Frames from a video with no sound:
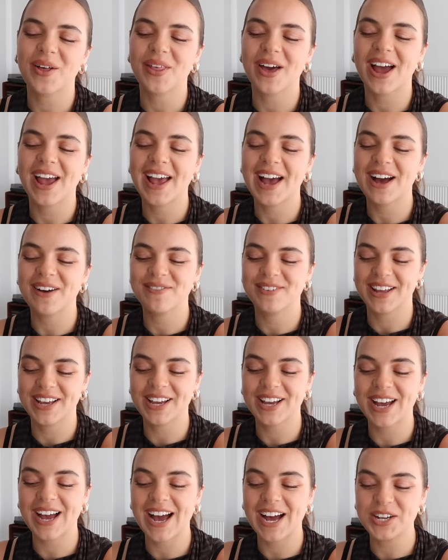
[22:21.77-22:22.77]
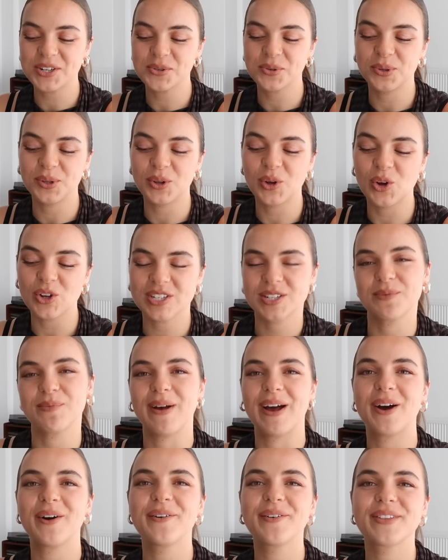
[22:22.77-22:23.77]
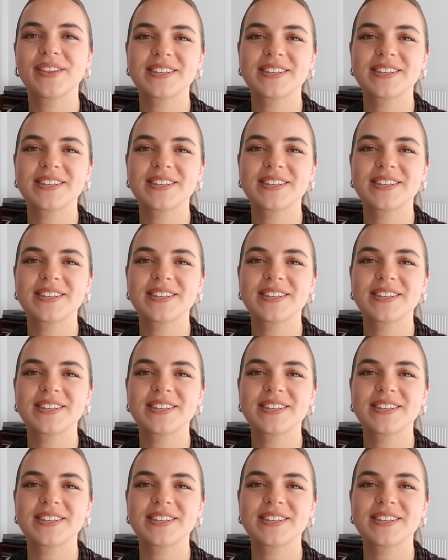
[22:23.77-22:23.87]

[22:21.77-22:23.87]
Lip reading: that I have like actual cotton mouth,